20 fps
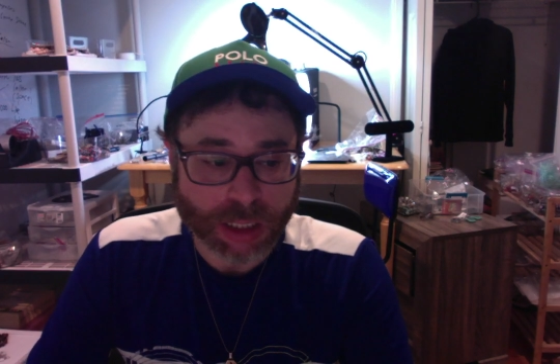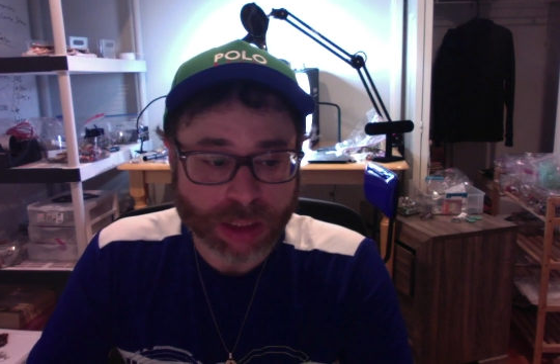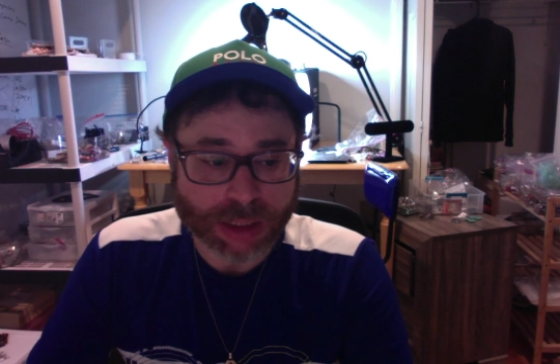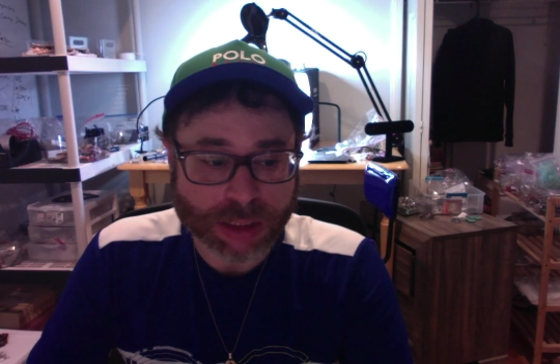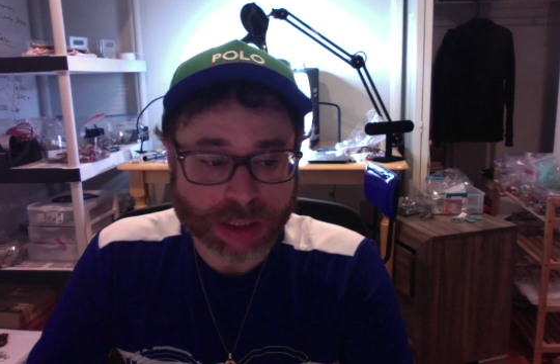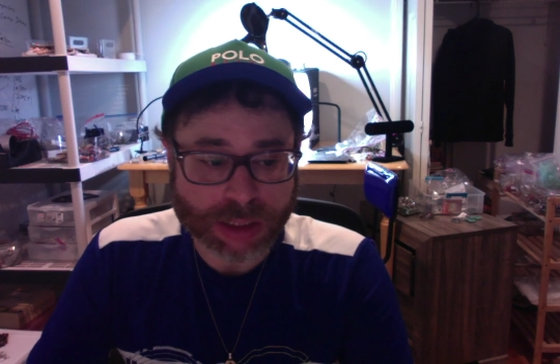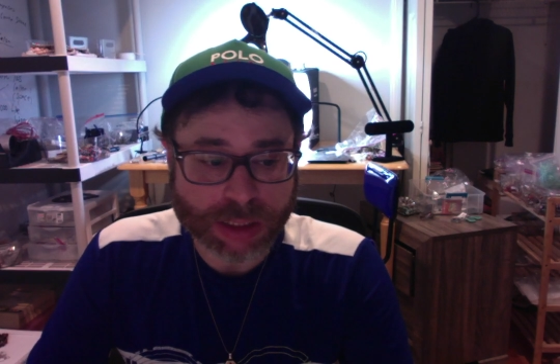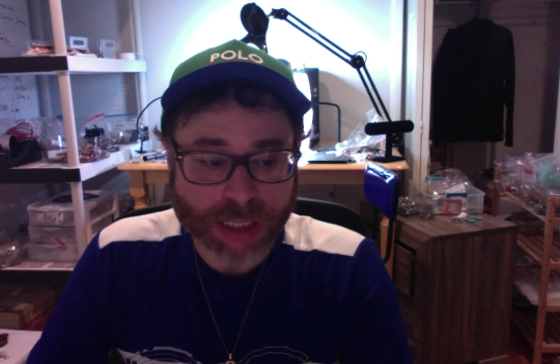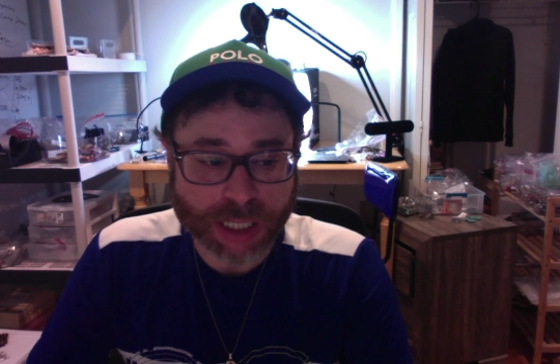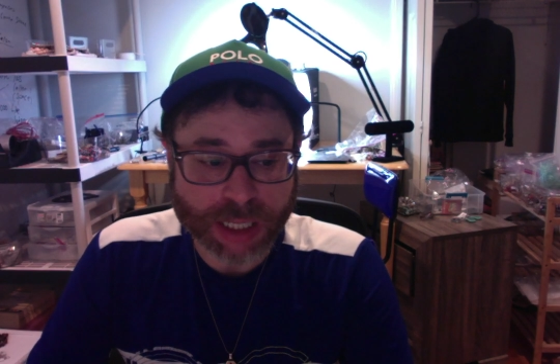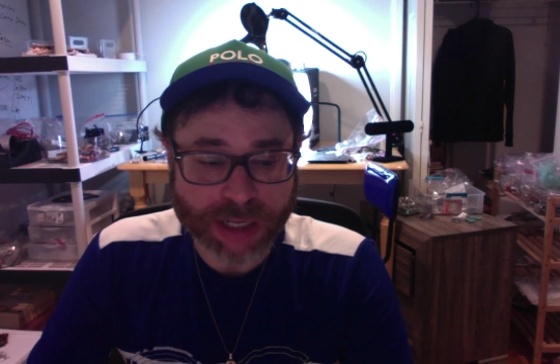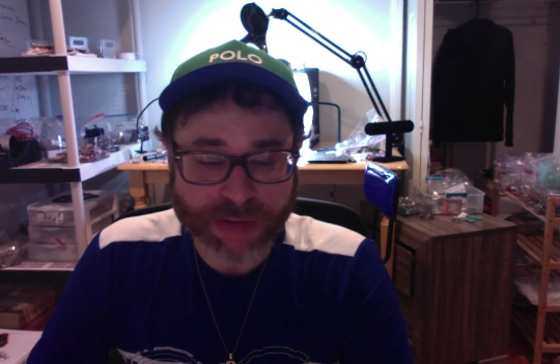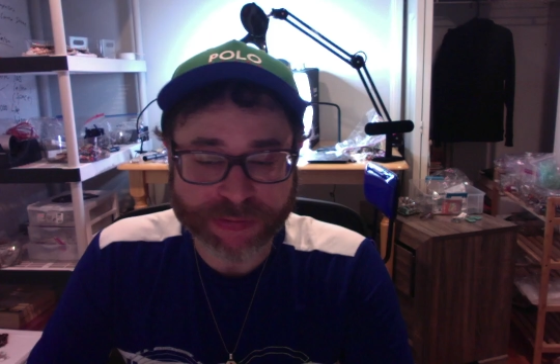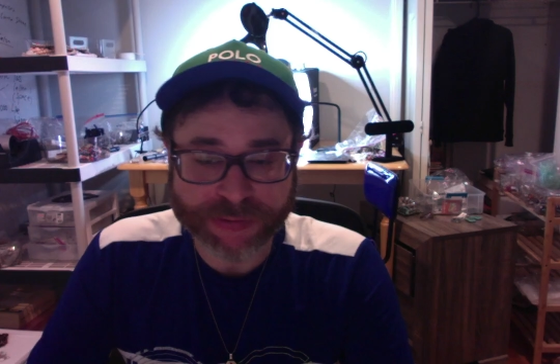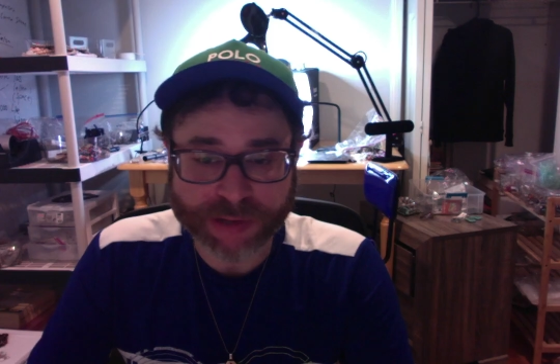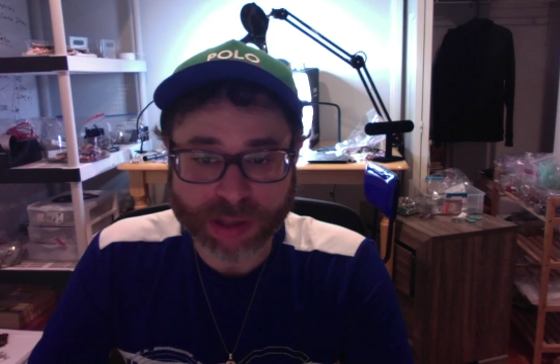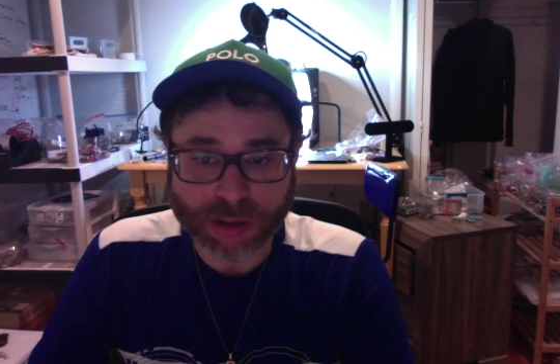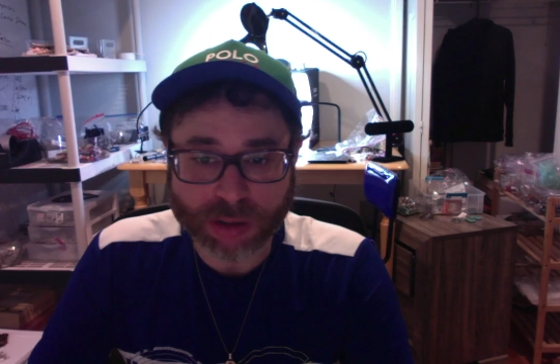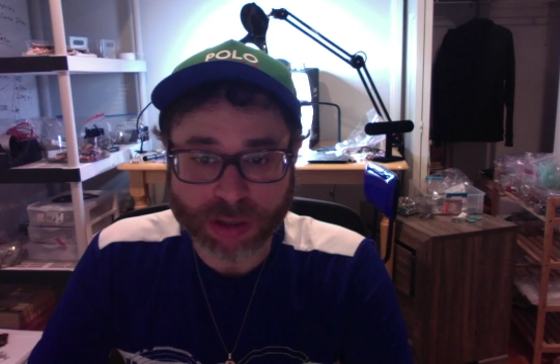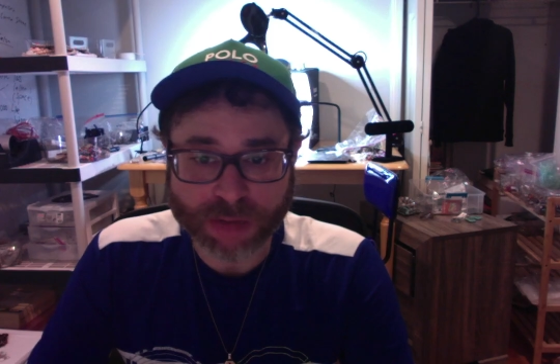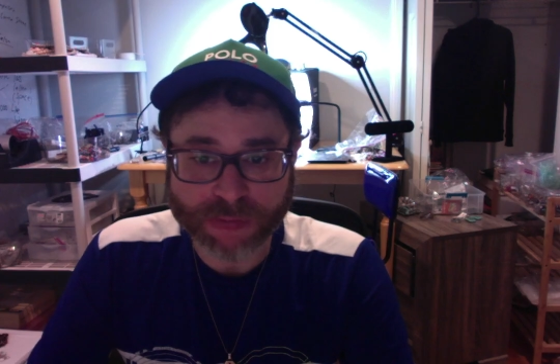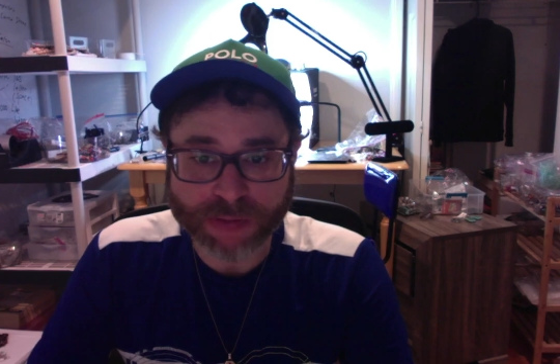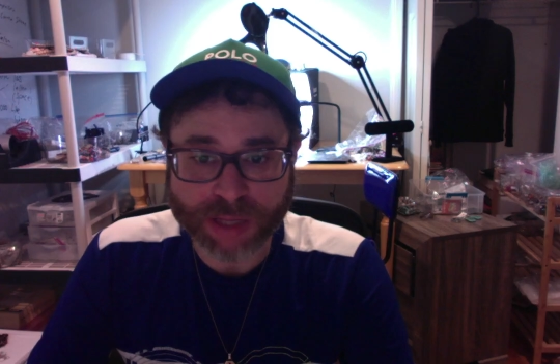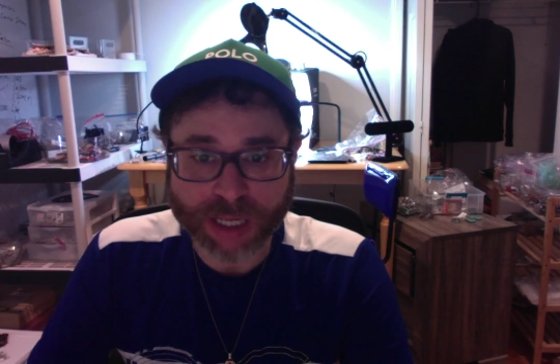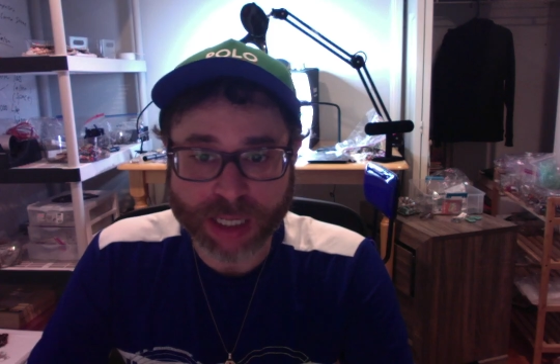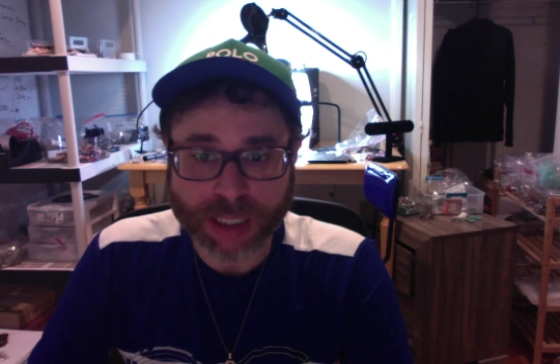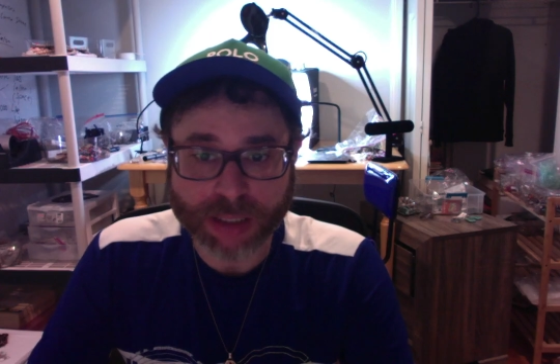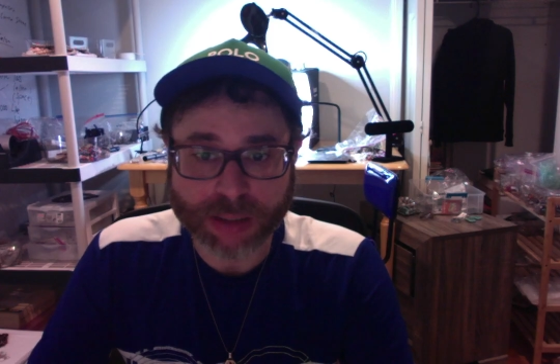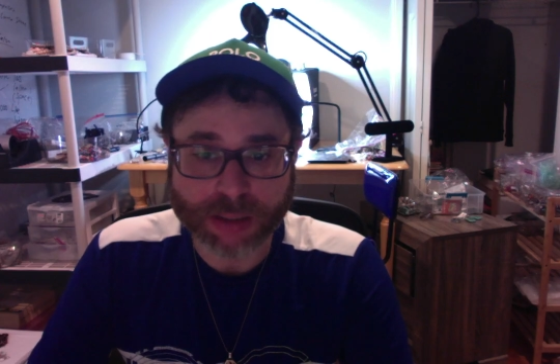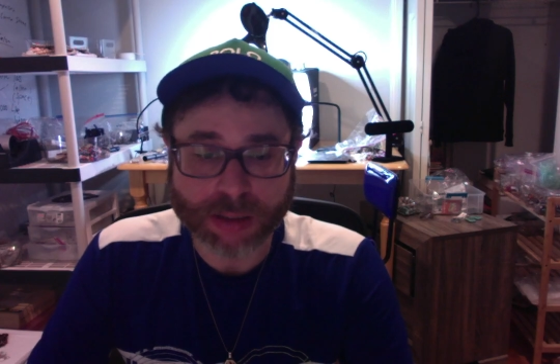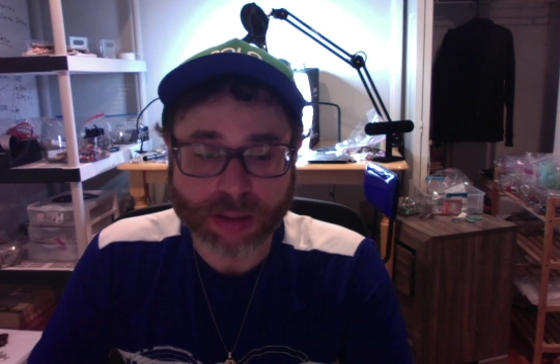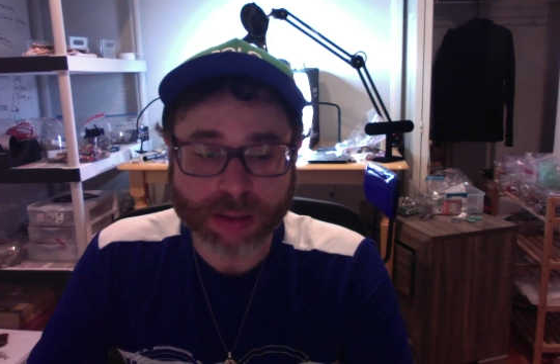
just kind of fell off that.